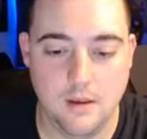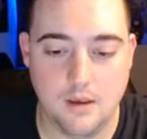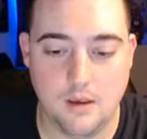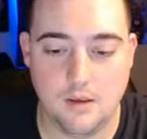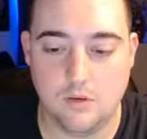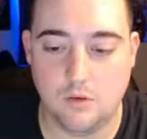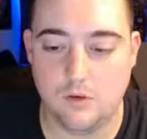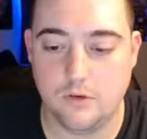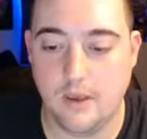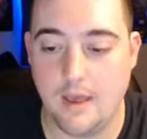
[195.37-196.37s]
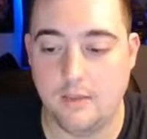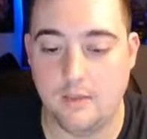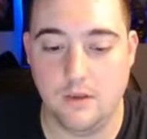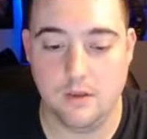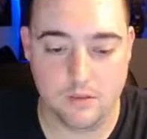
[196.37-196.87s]
and so yeah,
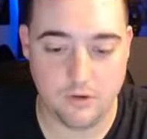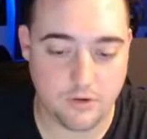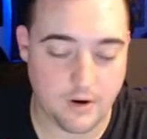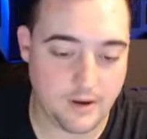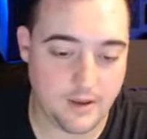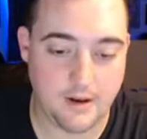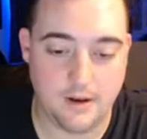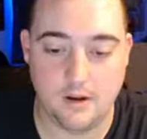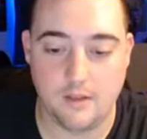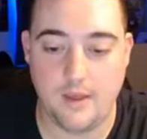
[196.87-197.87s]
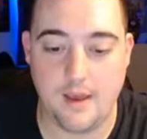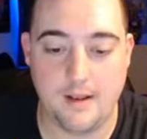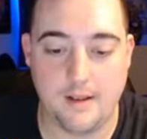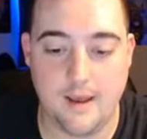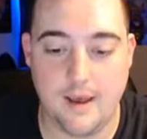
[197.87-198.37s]
they're trying to get in on that
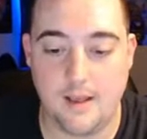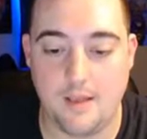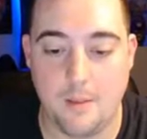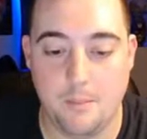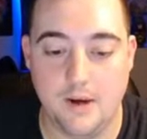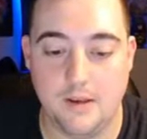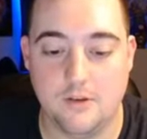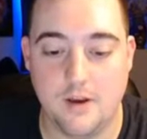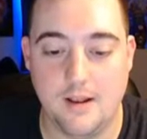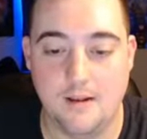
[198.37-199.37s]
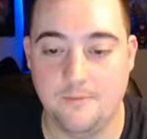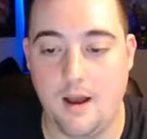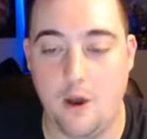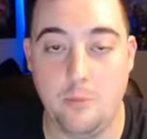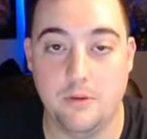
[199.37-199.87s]
that money train. I
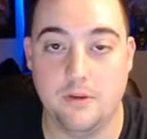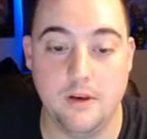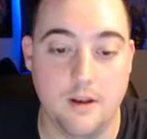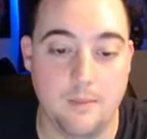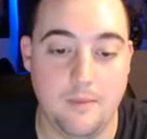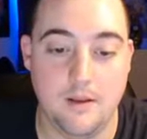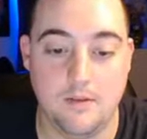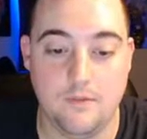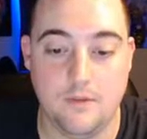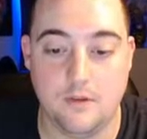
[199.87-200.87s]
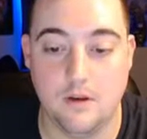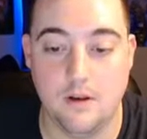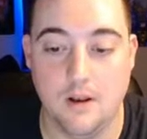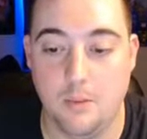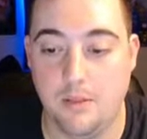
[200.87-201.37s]
hope it's good. I mean, if it's
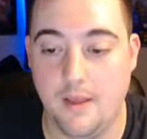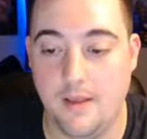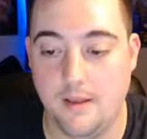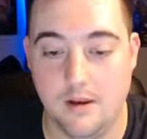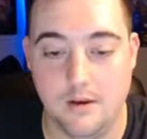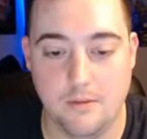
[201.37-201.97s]
good, I'll play it, you know.